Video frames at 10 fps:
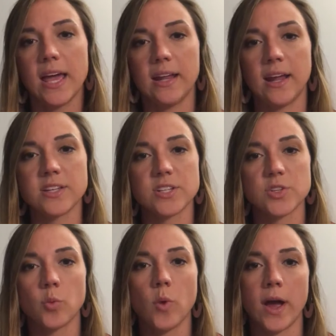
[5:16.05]
and has
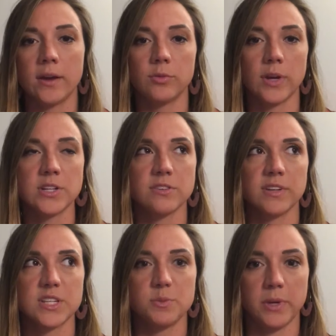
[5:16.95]
just a wide range
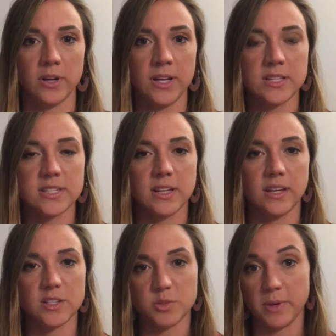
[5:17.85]
of experience that he can